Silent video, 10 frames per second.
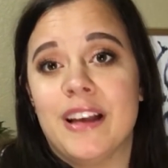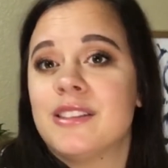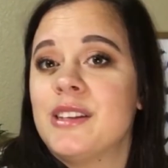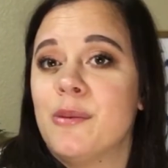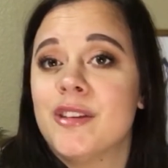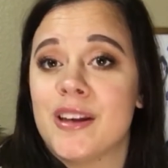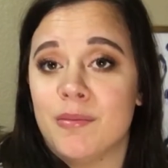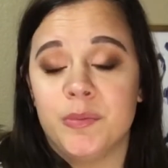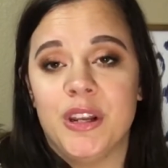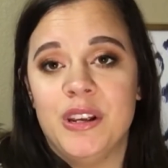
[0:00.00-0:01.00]
That's the only
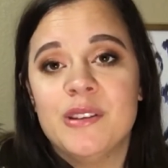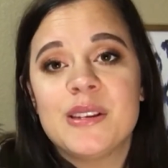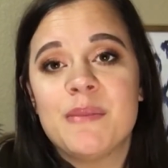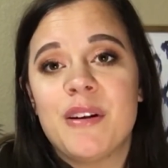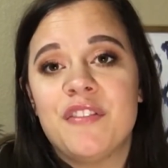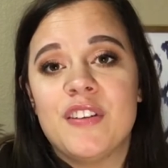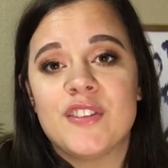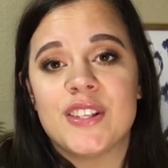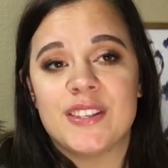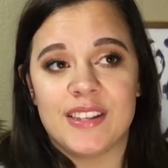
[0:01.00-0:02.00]
time I'm gonna use it in my
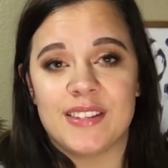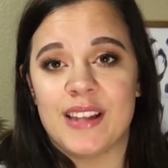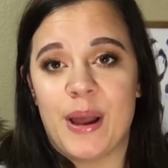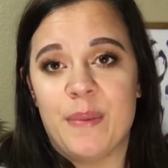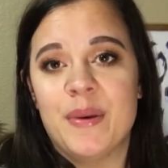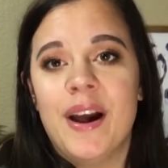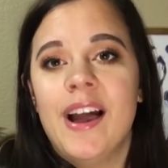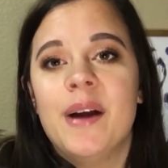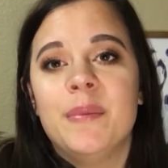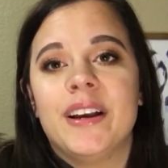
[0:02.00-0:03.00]
favorites, is this time,
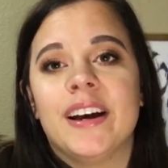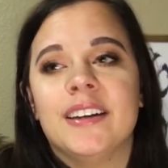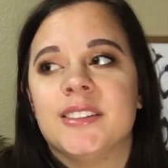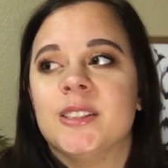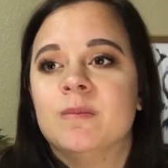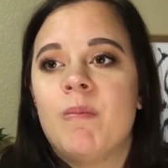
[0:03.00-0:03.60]
because